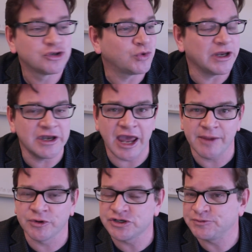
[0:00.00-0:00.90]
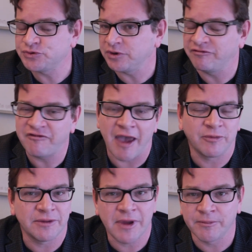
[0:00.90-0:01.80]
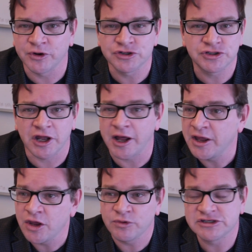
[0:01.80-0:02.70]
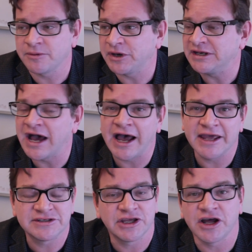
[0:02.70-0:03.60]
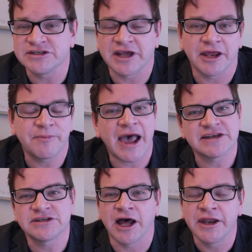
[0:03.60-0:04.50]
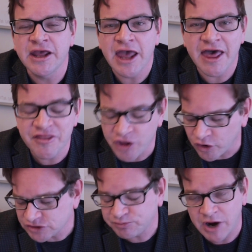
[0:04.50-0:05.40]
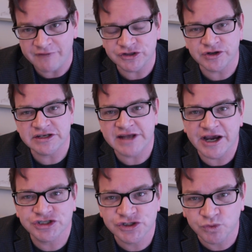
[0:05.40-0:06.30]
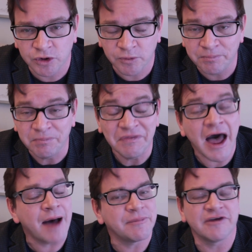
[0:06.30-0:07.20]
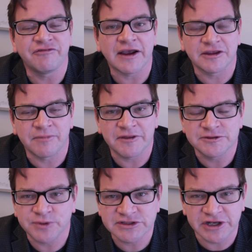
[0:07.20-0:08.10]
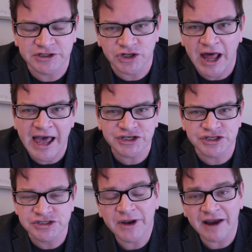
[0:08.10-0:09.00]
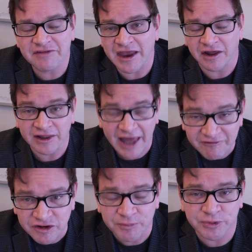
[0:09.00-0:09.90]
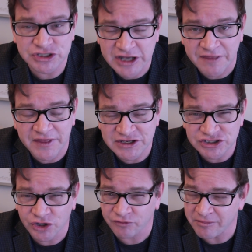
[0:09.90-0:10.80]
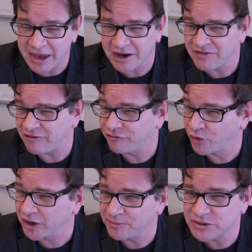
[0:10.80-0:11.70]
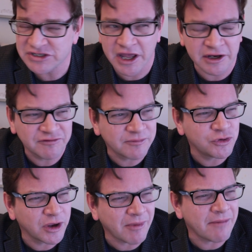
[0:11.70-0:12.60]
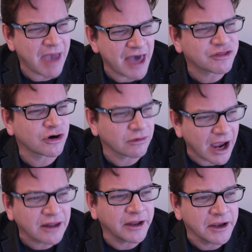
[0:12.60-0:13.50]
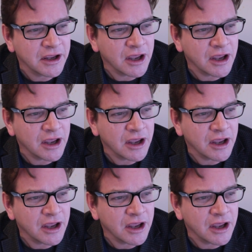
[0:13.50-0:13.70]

between neighbors, between family members. Uh, when somebody dies, the gun's getting passed on. And those private transactions will not be affected by these presidential actions. But out of that 11% that's still remaining of that 40%, if I'm doing my math correctly,